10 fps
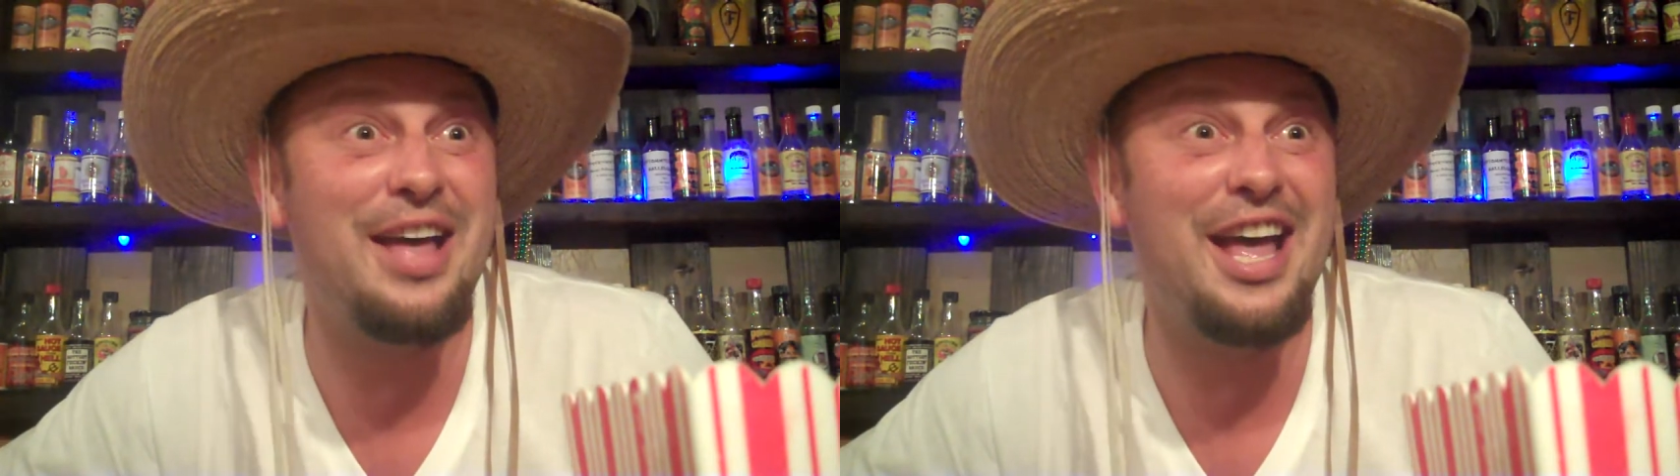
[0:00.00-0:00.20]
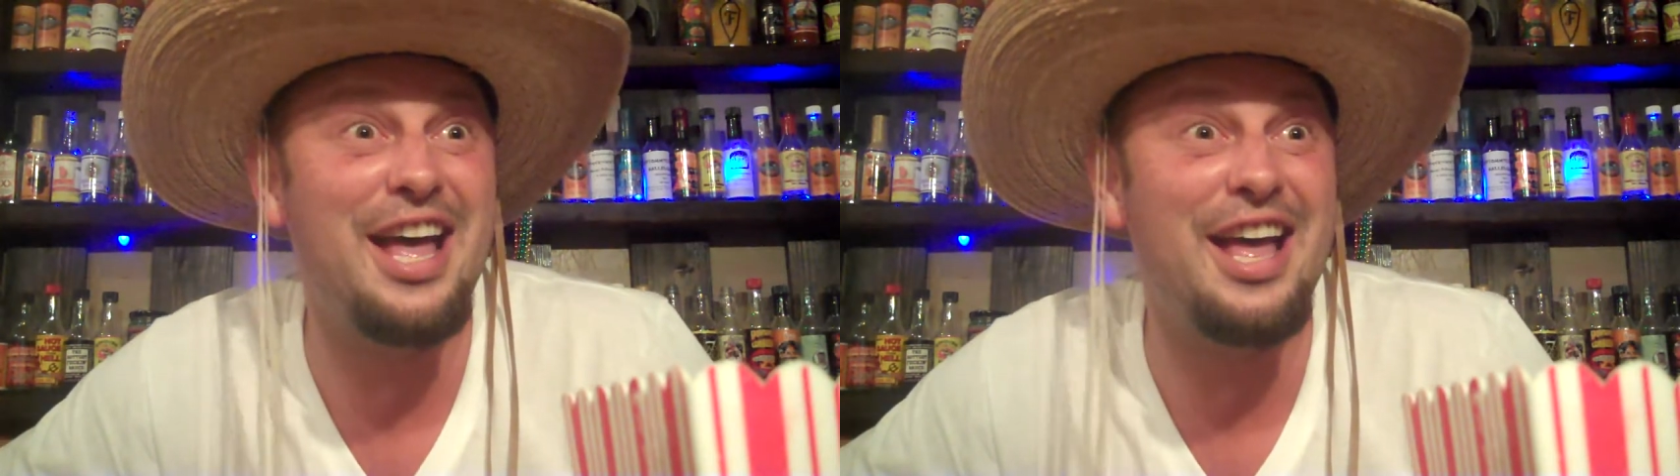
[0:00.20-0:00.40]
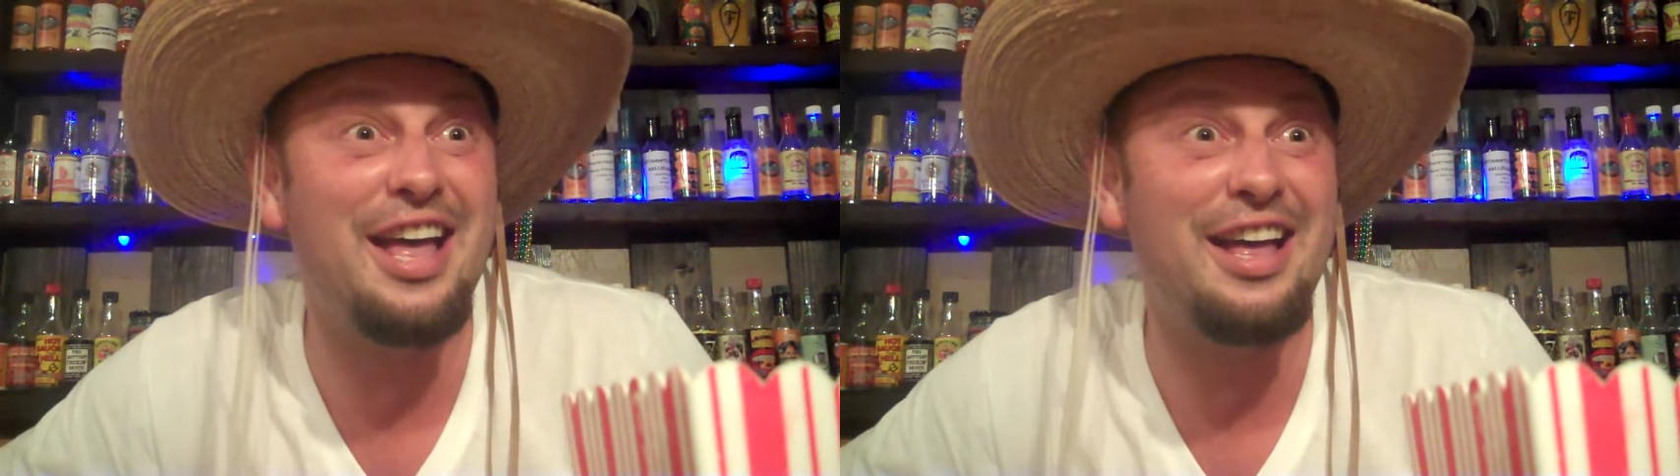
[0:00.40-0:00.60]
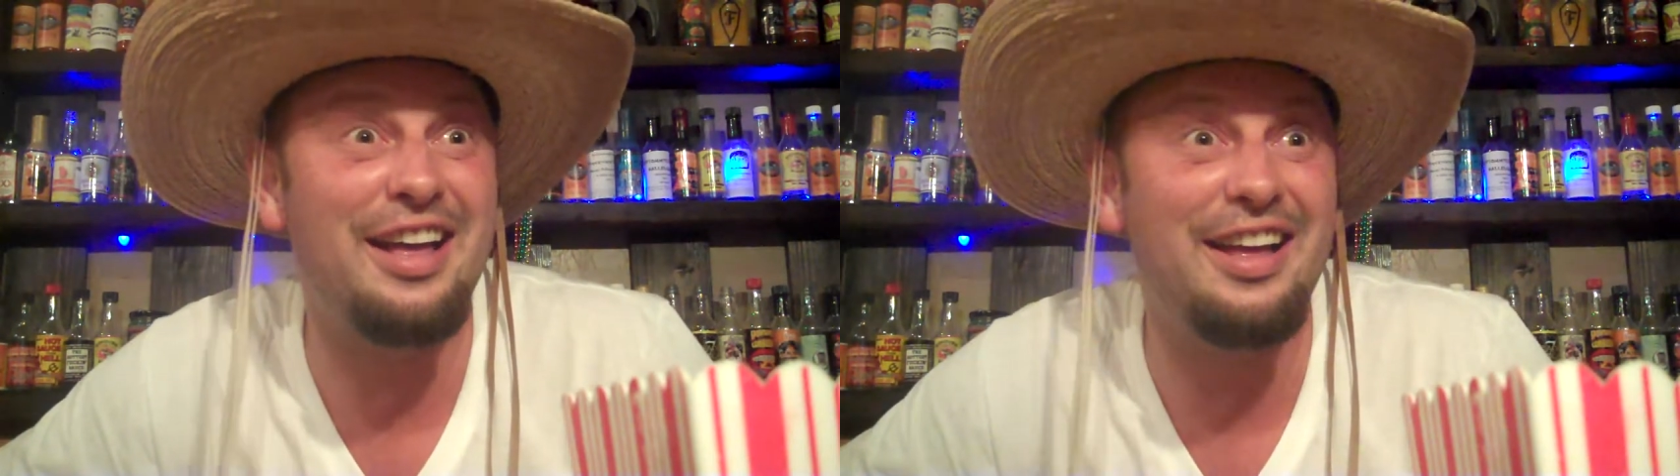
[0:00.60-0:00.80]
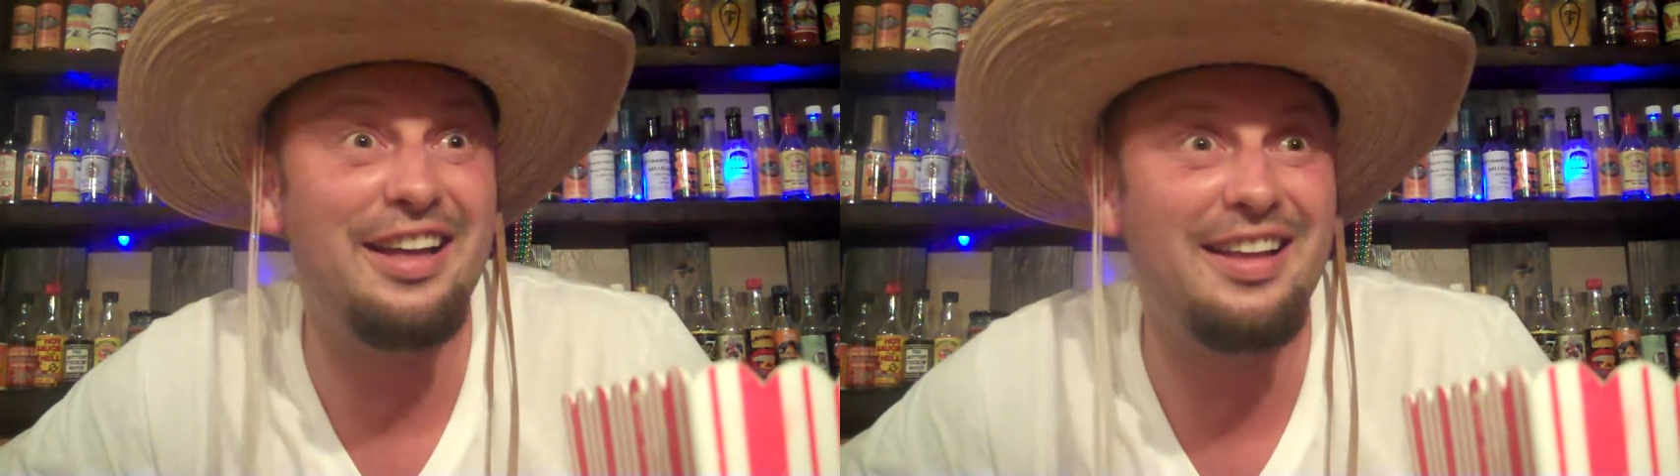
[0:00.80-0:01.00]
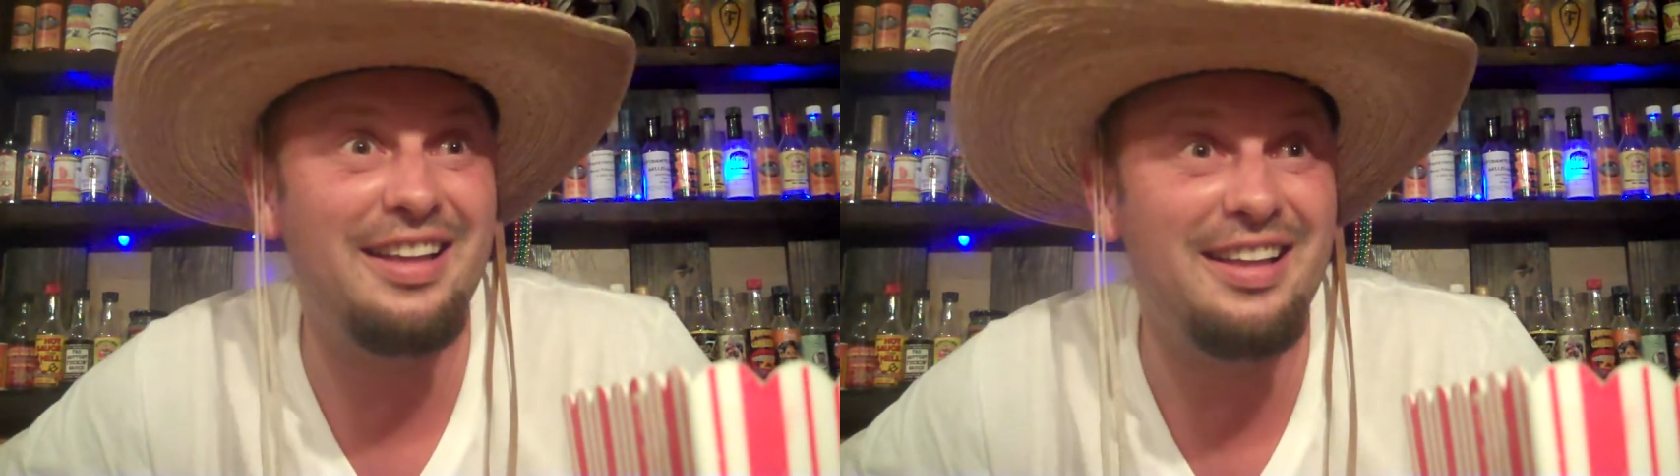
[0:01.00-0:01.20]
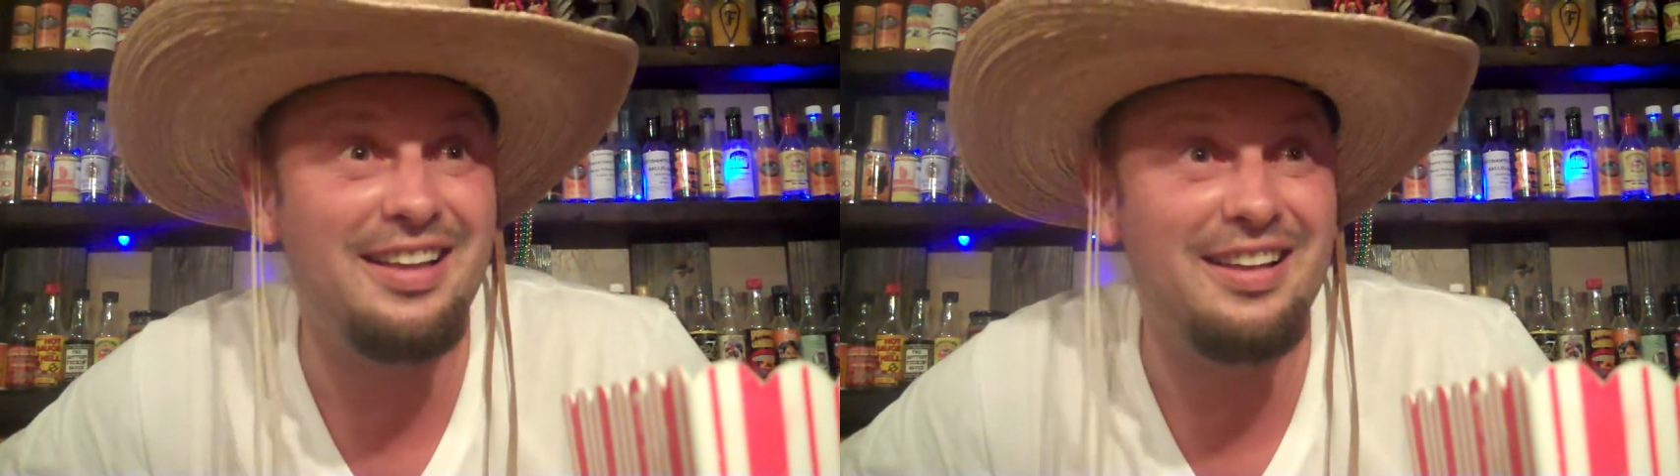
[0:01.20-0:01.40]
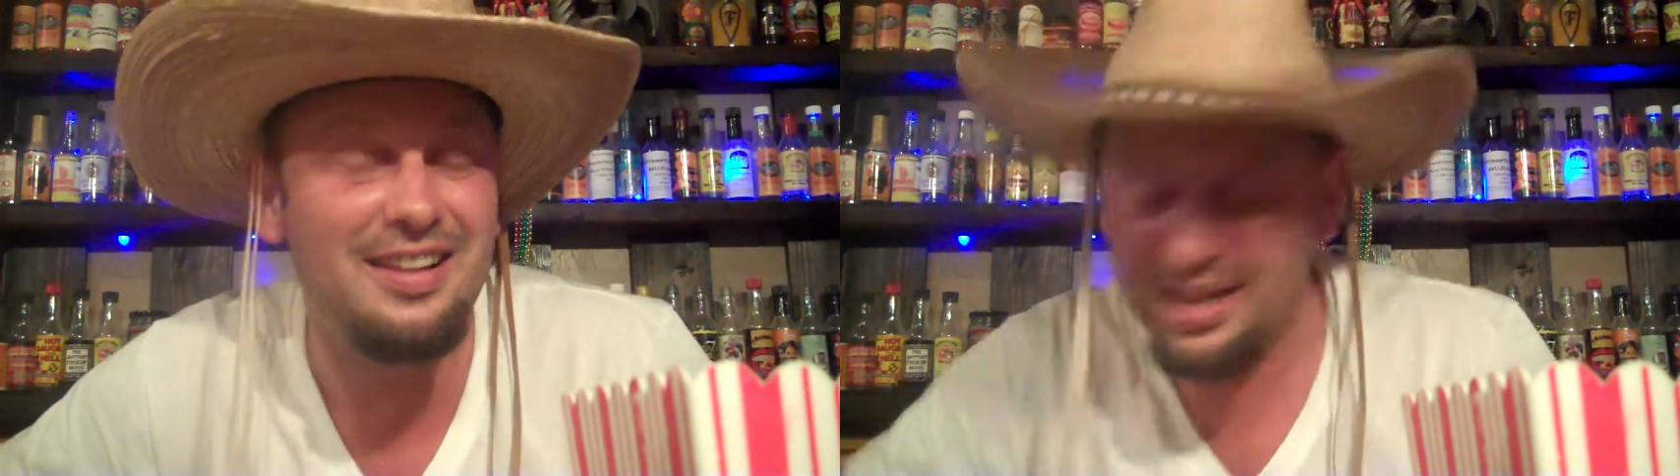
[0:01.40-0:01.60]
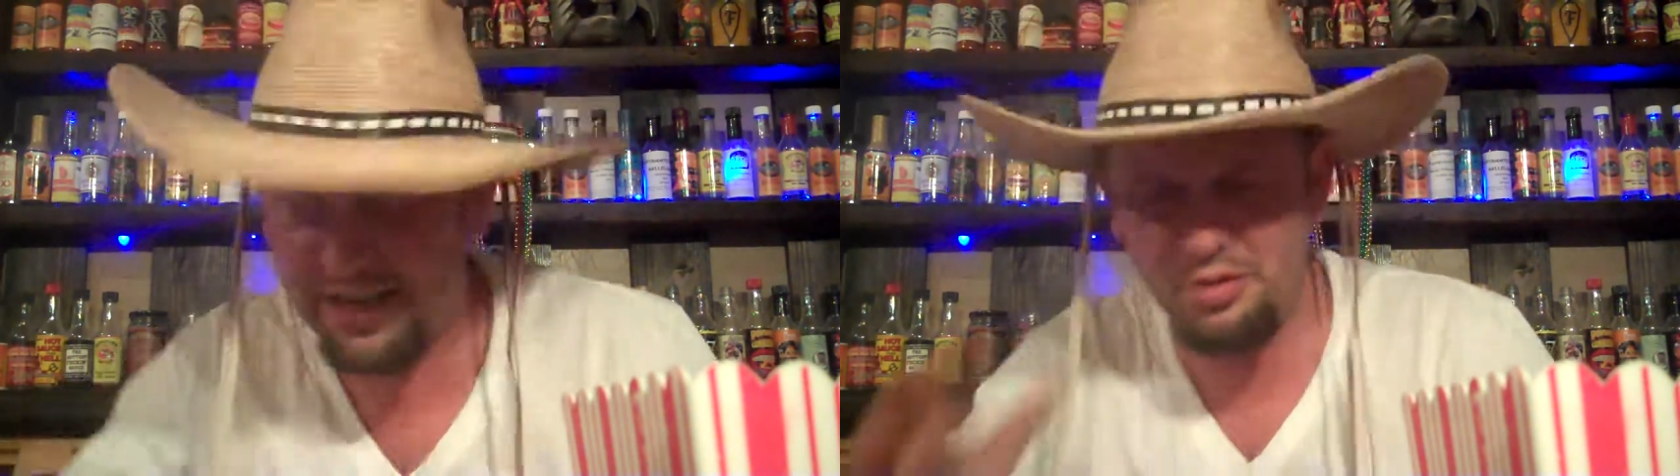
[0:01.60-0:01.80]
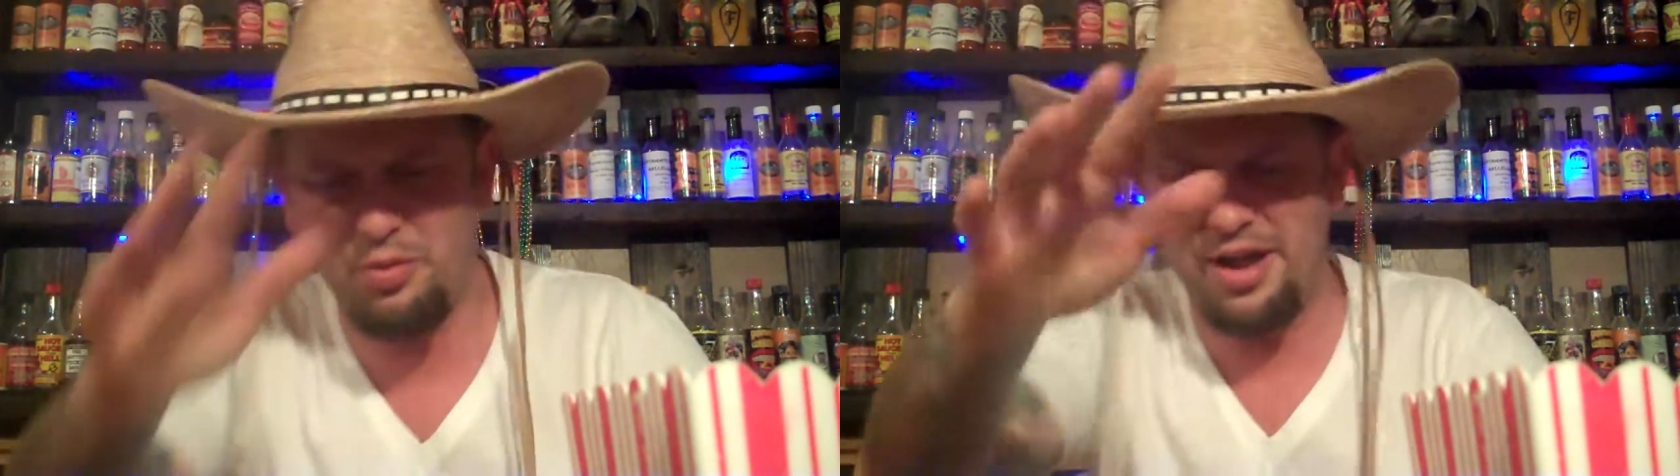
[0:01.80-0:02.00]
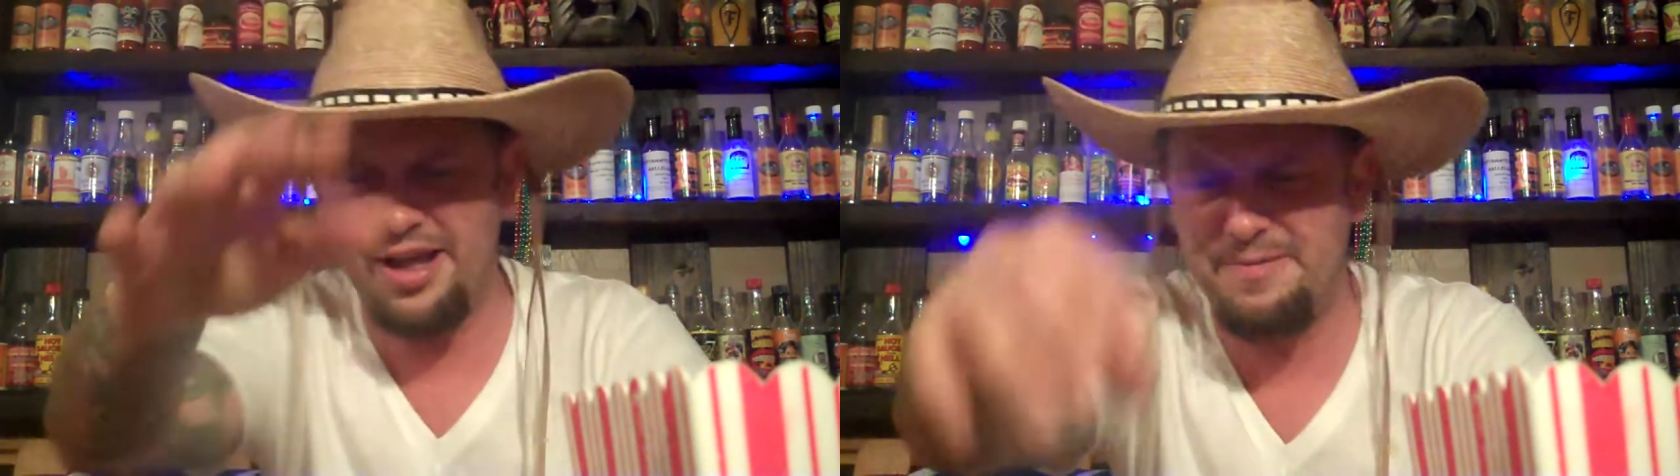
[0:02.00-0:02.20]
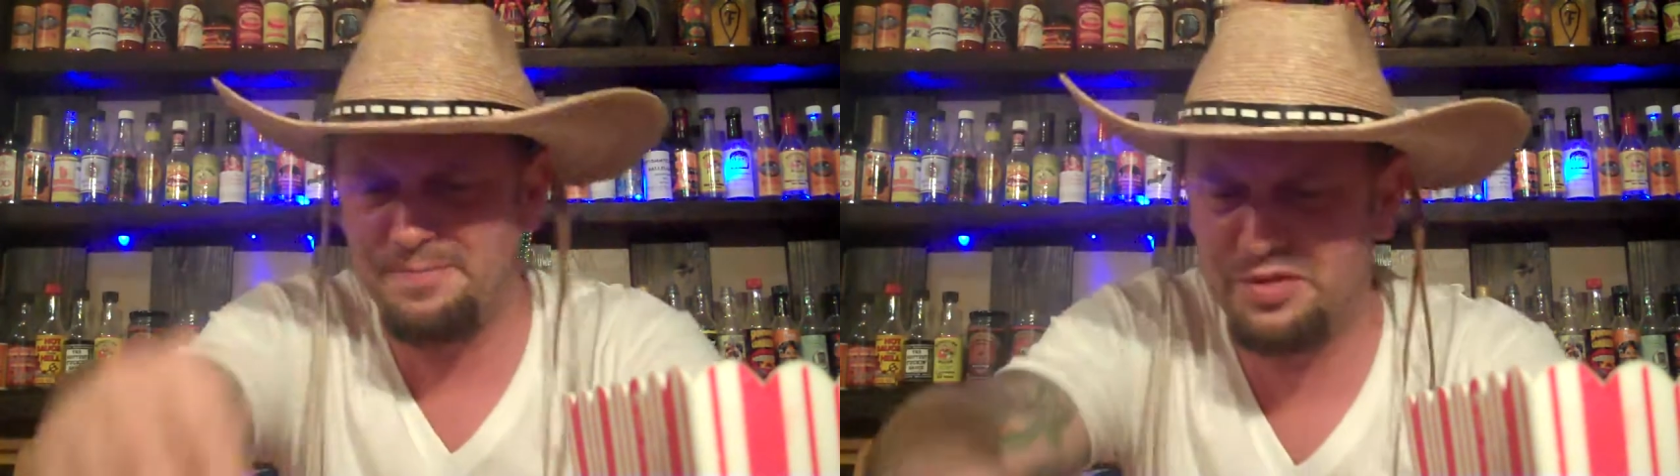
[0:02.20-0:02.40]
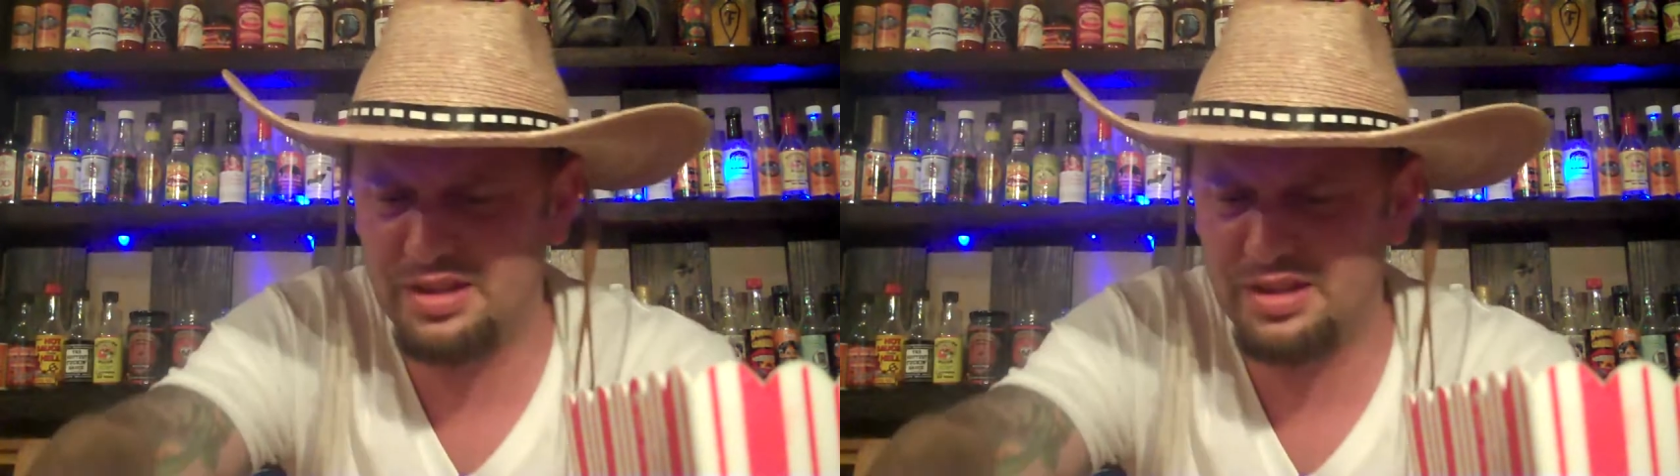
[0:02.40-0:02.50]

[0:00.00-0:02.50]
boo. Anyway.